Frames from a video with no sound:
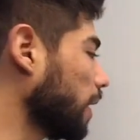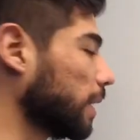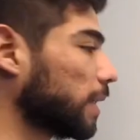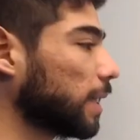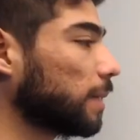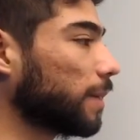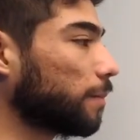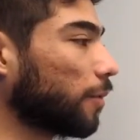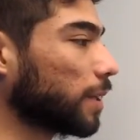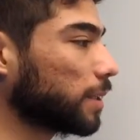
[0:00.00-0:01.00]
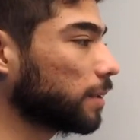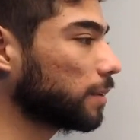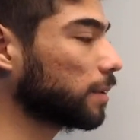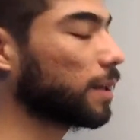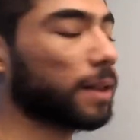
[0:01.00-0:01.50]
that a key be present,
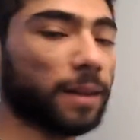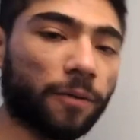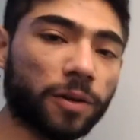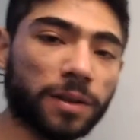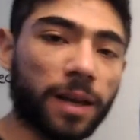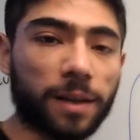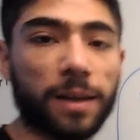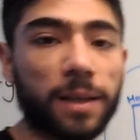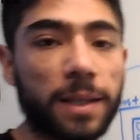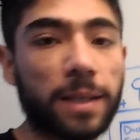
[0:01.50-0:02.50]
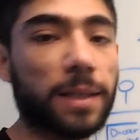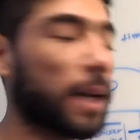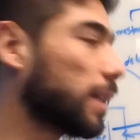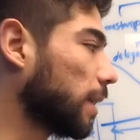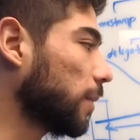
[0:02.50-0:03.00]
leverage that key to
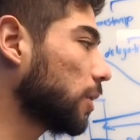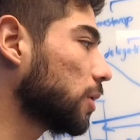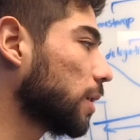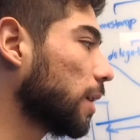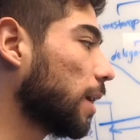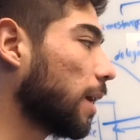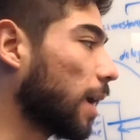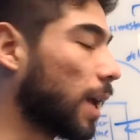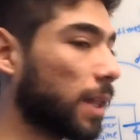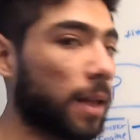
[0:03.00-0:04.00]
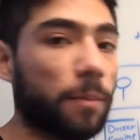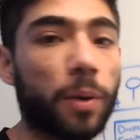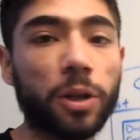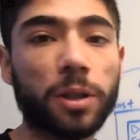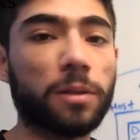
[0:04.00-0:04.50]
sign the image, and then
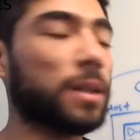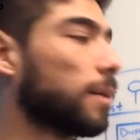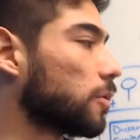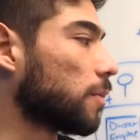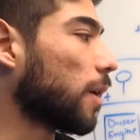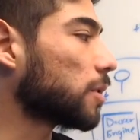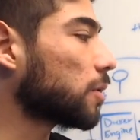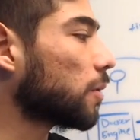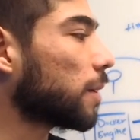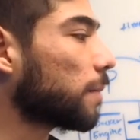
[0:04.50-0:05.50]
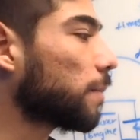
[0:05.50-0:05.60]
push it to the image repository.